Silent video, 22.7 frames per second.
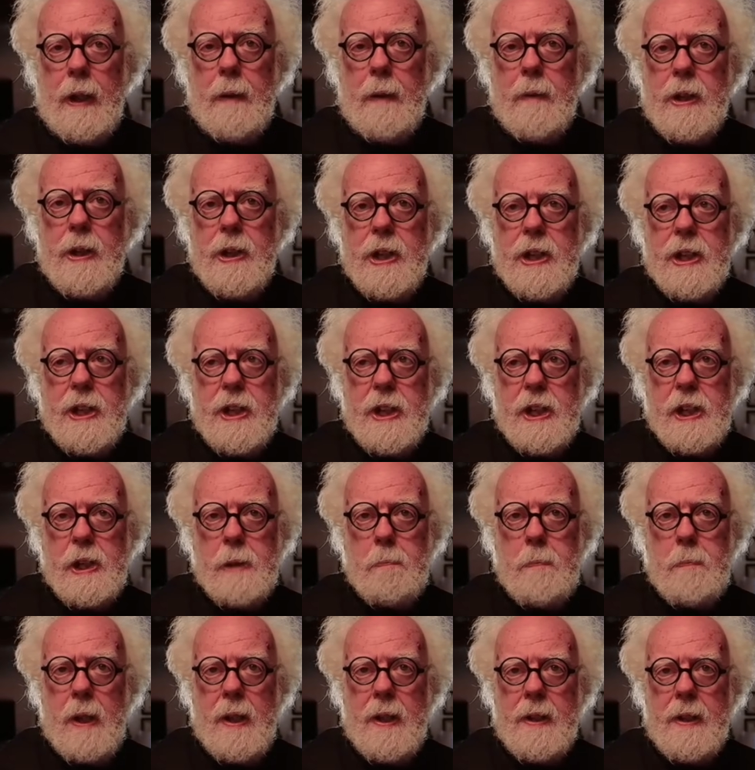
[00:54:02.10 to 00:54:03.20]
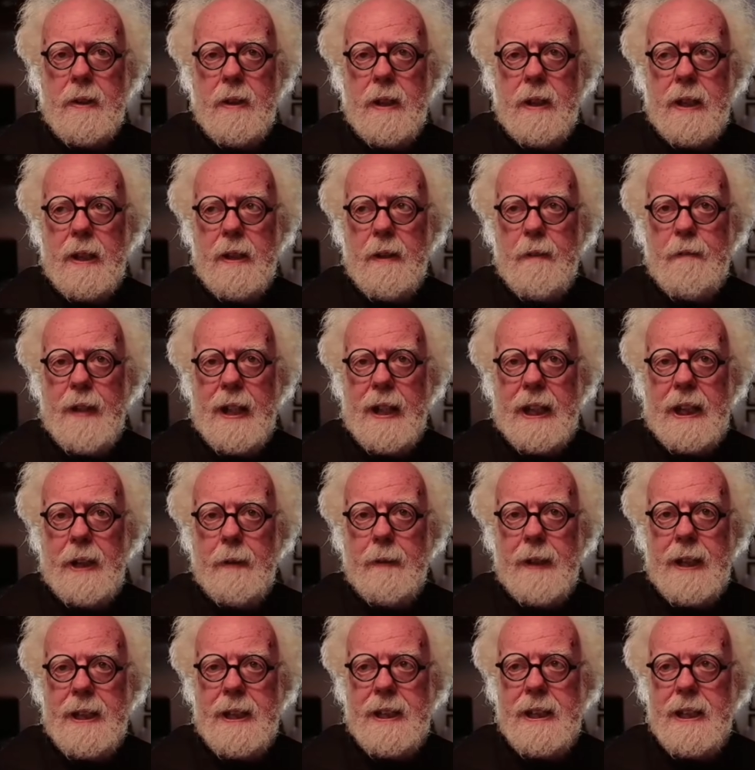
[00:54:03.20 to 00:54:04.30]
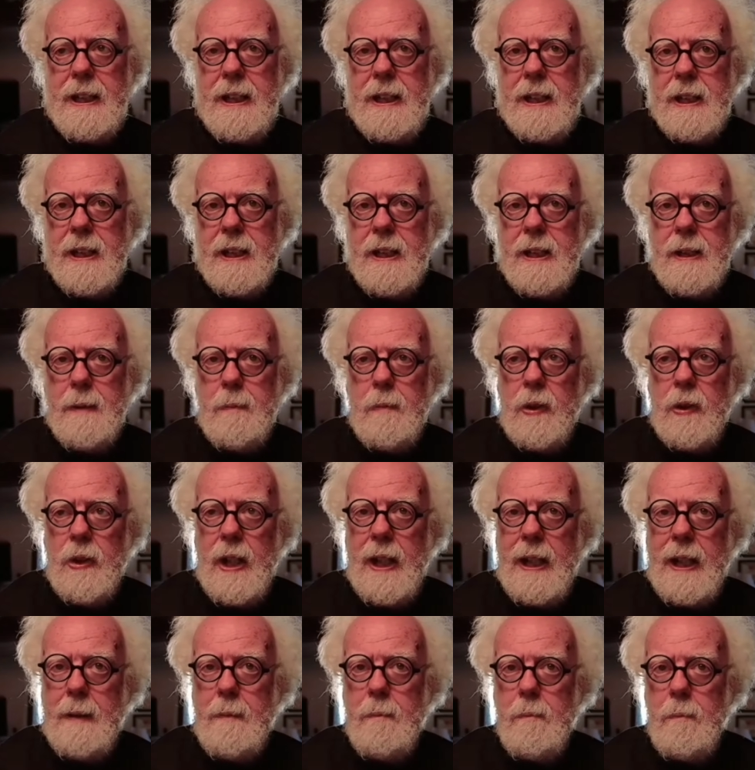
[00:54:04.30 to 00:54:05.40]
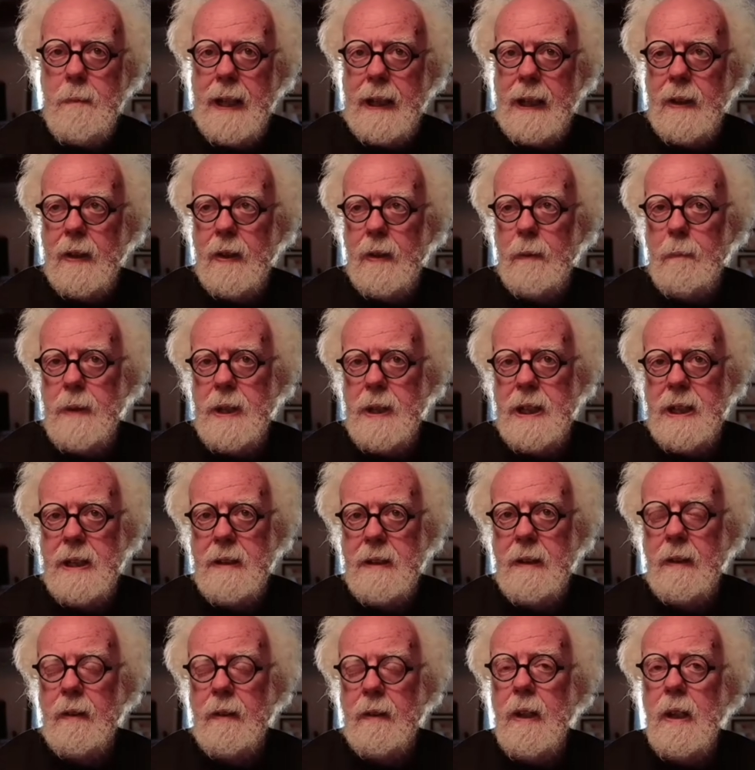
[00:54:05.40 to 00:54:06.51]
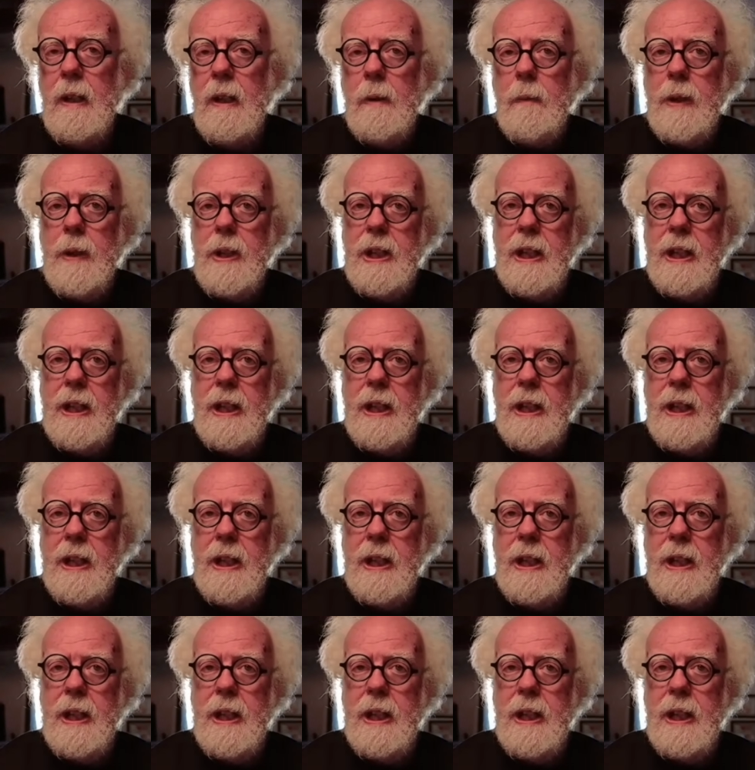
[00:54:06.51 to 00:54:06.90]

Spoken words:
which is a spun evacuated light metal material. Which